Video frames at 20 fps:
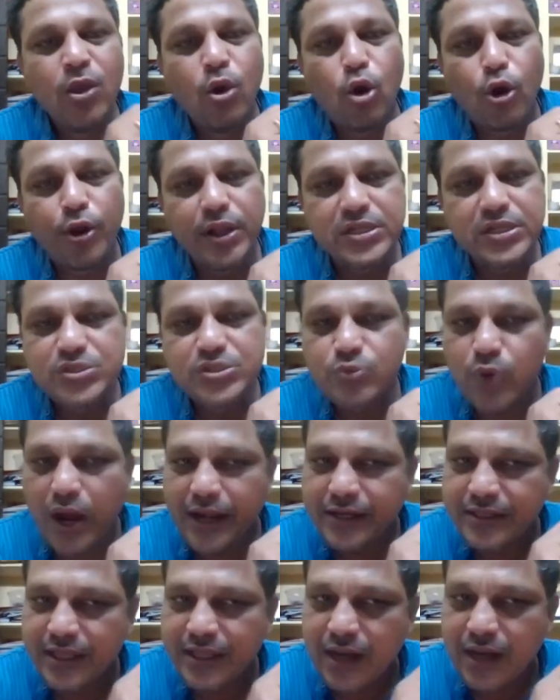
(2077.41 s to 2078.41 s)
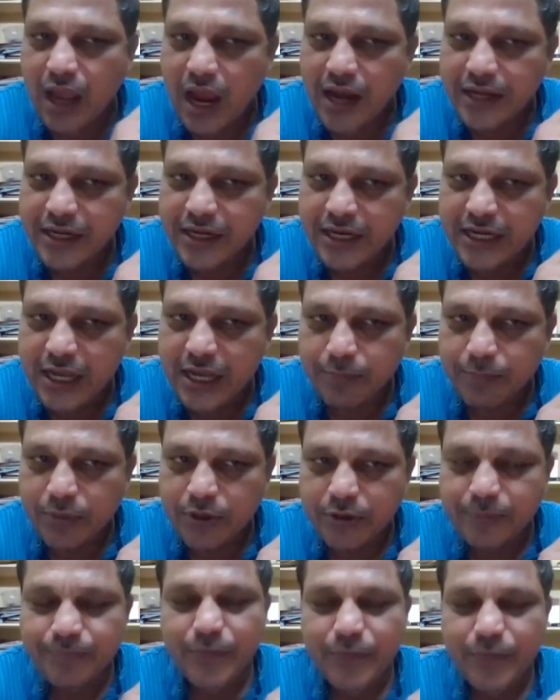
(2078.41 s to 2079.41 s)
or else write their ID
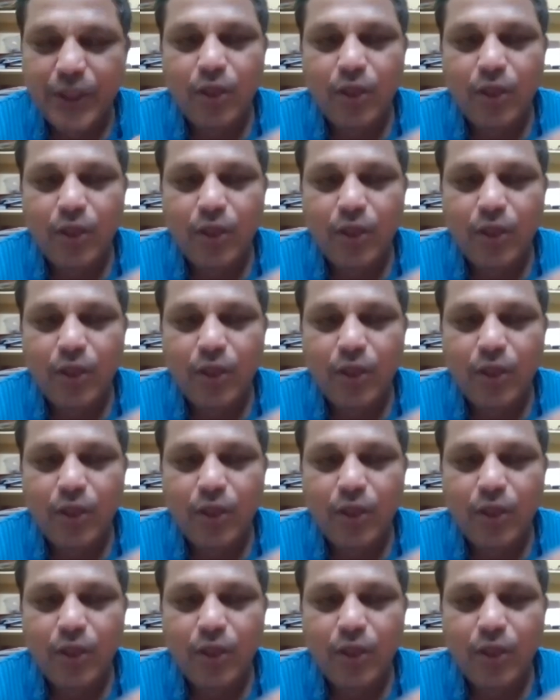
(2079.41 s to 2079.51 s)
number,